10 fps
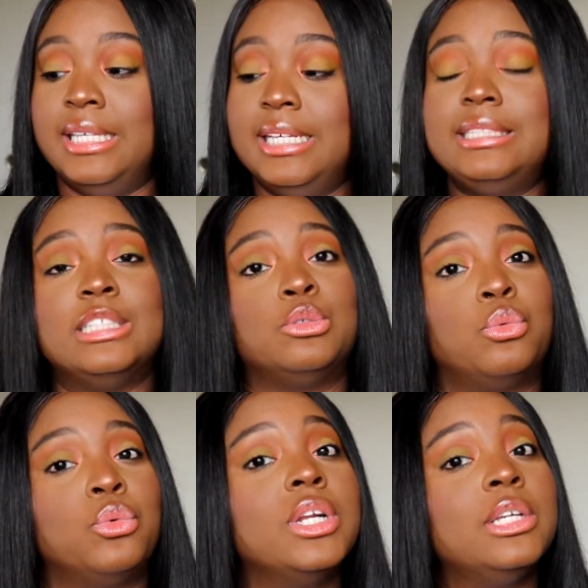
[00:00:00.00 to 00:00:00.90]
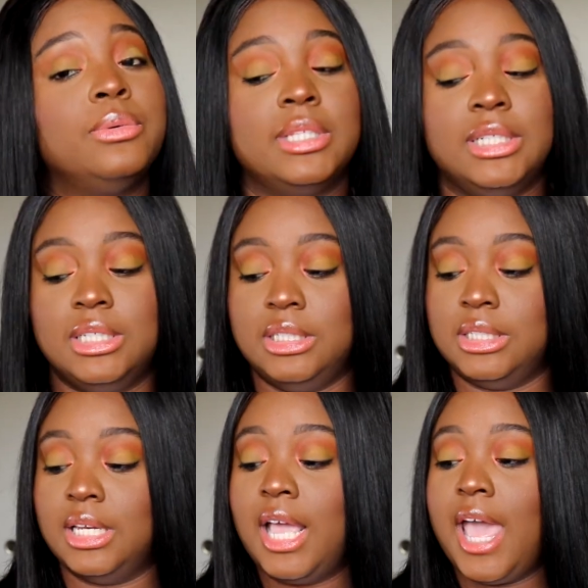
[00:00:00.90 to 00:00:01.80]
This is really, really
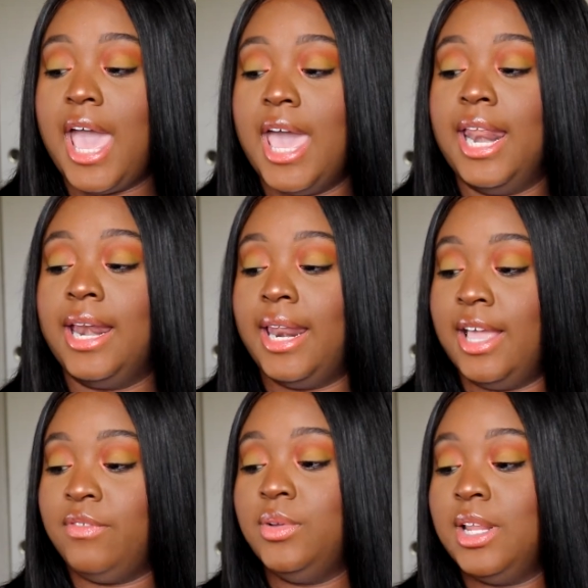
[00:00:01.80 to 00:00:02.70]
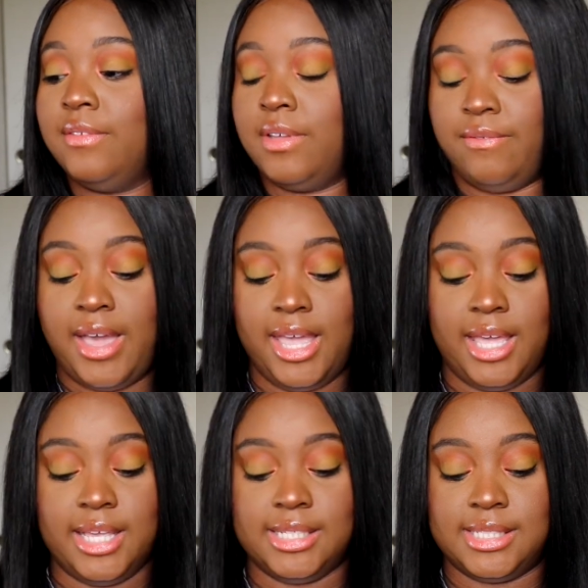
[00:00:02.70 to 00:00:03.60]
good. And if you live in
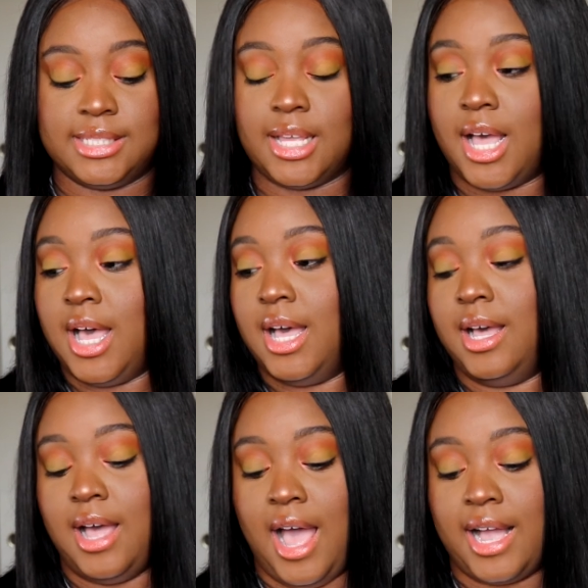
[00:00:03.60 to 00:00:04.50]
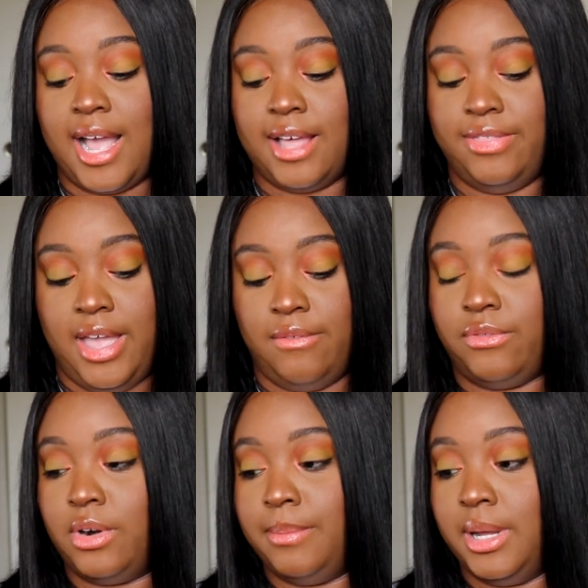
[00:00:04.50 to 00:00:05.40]
Vegas, uh, I got
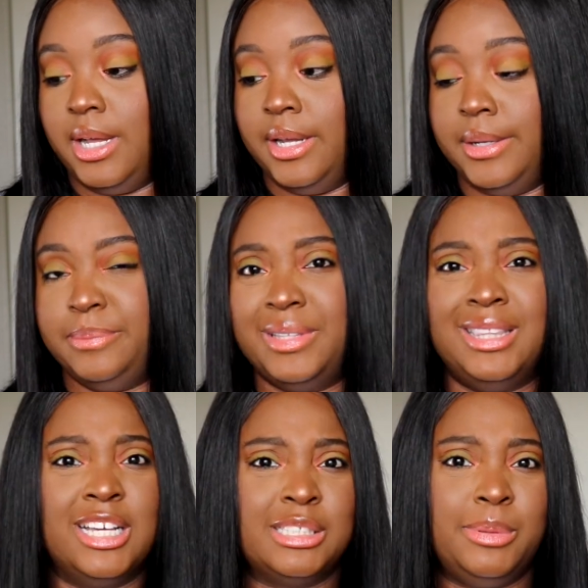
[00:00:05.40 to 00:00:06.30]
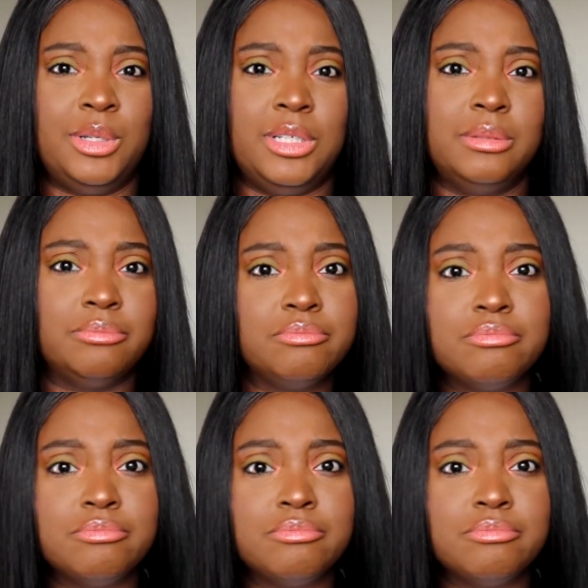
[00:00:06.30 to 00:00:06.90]
that from uh, Lux Beauty.